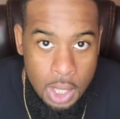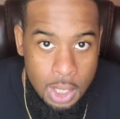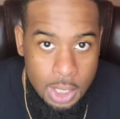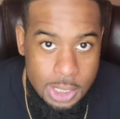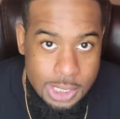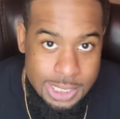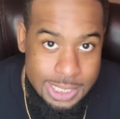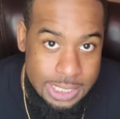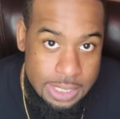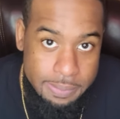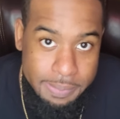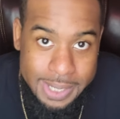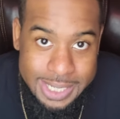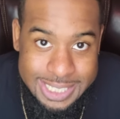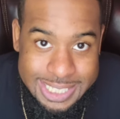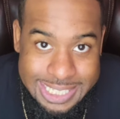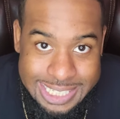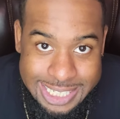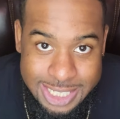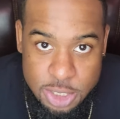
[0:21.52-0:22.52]
Let's get the
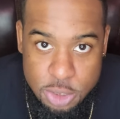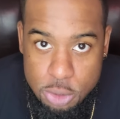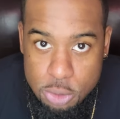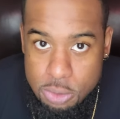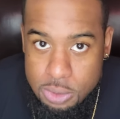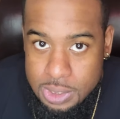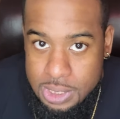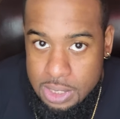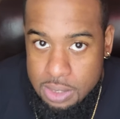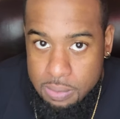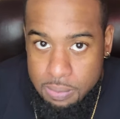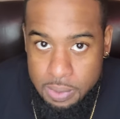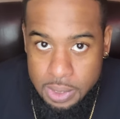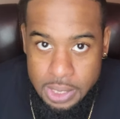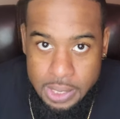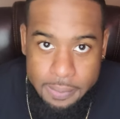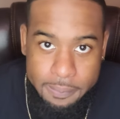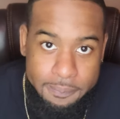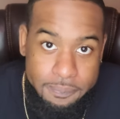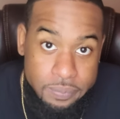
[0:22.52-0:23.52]
basic intros out the
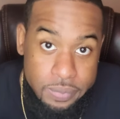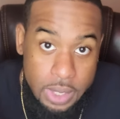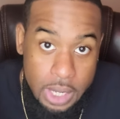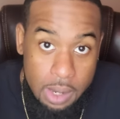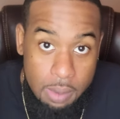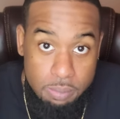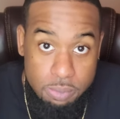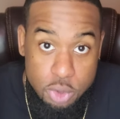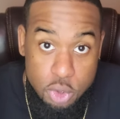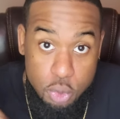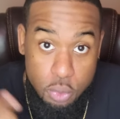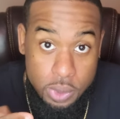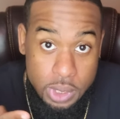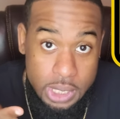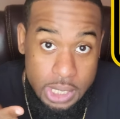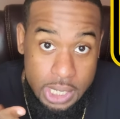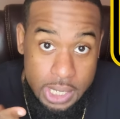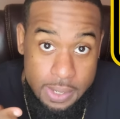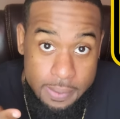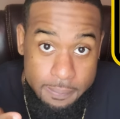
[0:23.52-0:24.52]
way. I'm
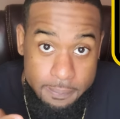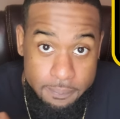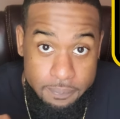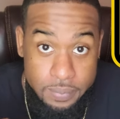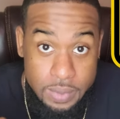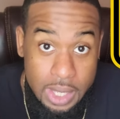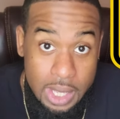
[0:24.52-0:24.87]
28.